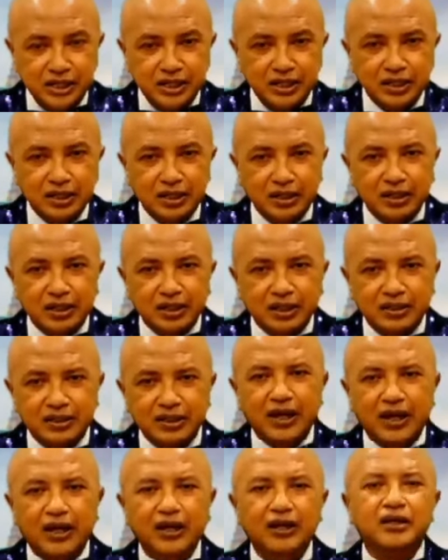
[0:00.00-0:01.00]
at first
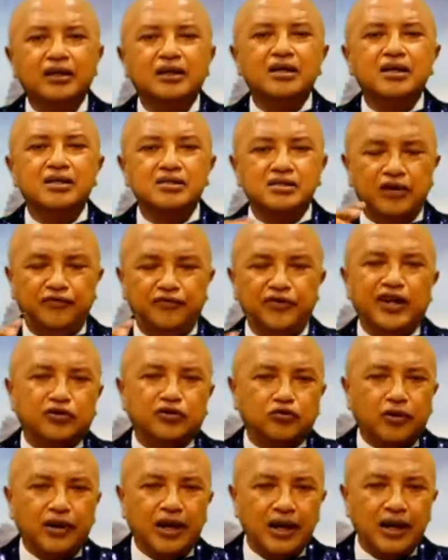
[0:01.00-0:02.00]
it is Sefer
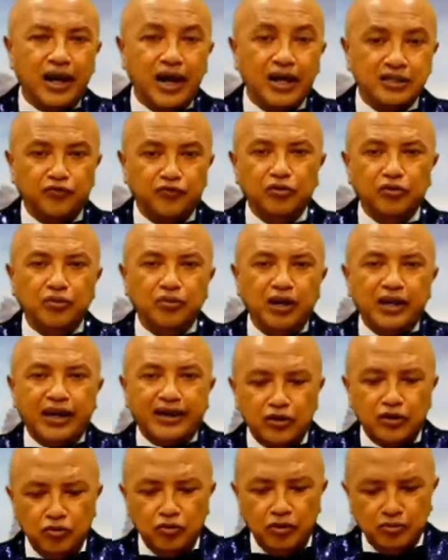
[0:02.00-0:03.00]
Torat, and also
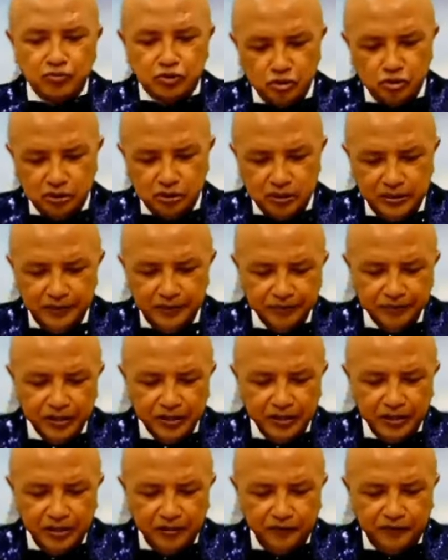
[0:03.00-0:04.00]
it's
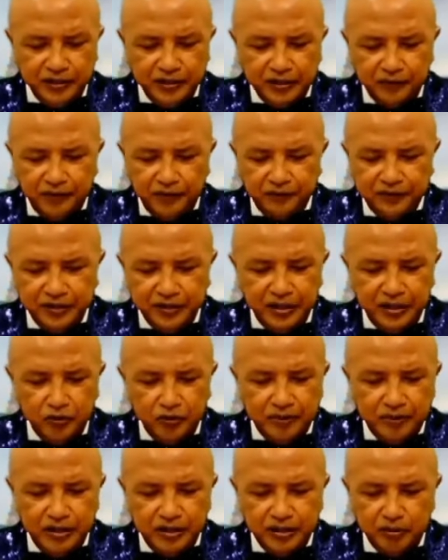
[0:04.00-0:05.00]
still
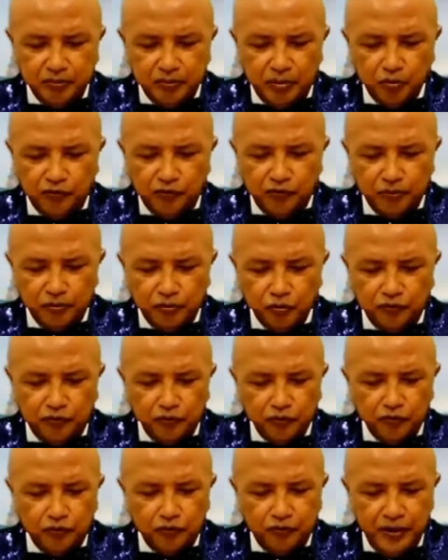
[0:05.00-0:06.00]
Sefer Torat for
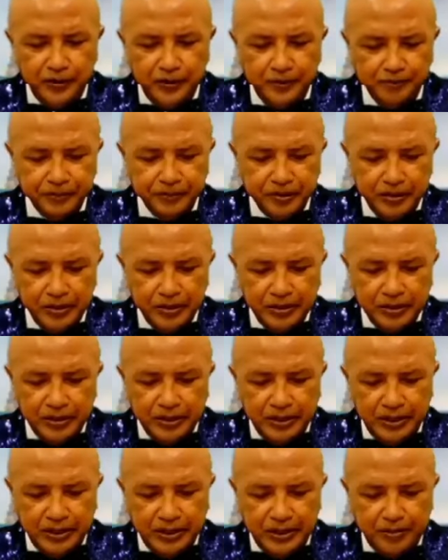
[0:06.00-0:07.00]
Jews, but it's the other
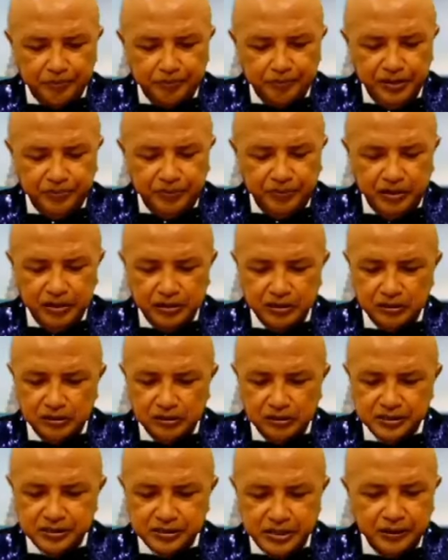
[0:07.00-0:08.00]
nations who changed it
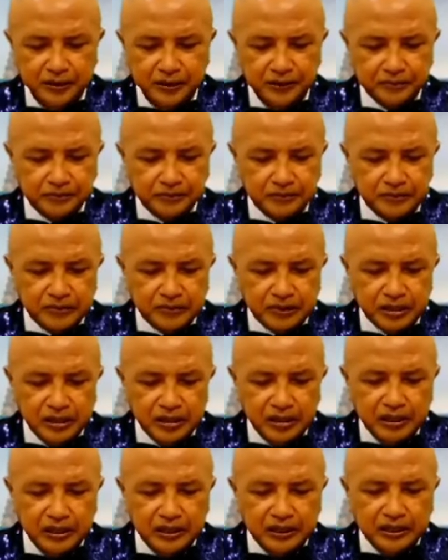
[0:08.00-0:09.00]
into Bible.
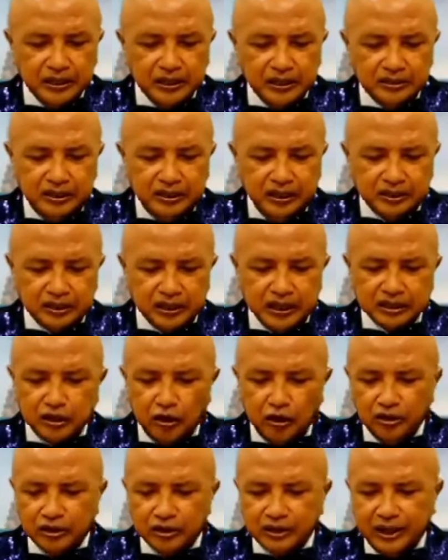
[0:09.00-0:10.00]
So
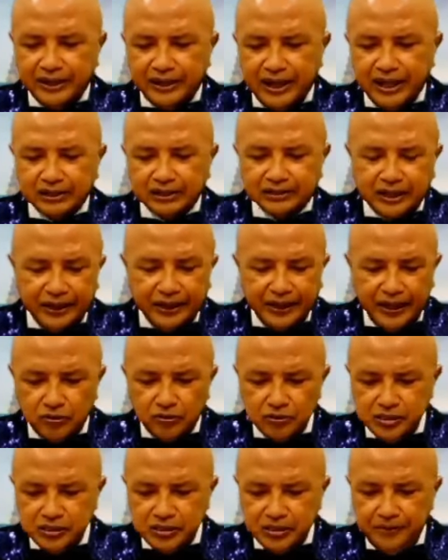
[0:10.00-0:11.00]
title in the Tanakh,
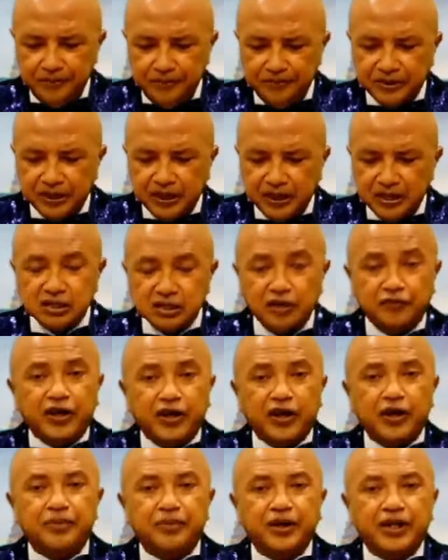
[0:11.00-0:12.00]
Sefer Bereshit. So
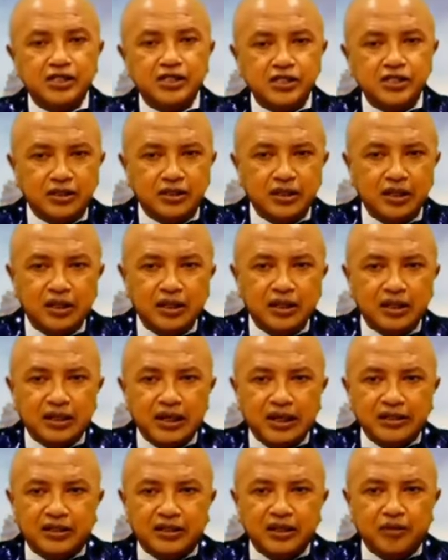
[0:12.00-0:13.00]
Bereshit,
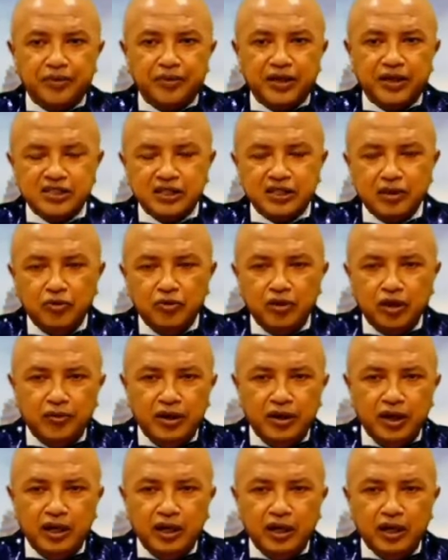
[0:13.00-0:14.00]
it's
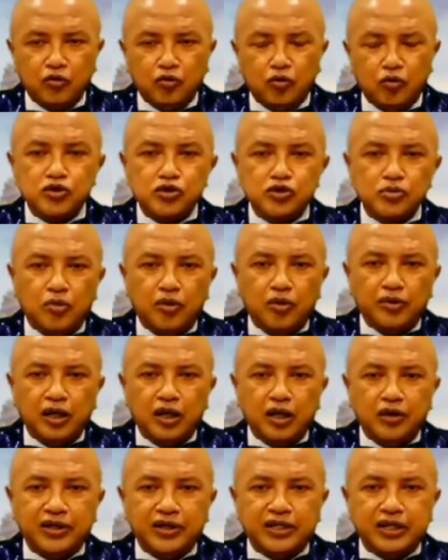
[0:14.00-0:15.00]
the beginning or the
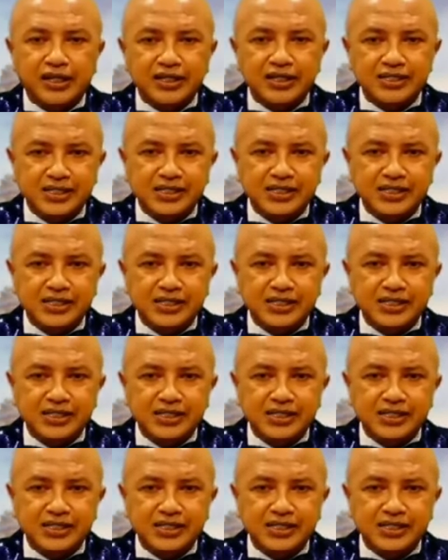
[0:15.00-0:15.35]
Genesis.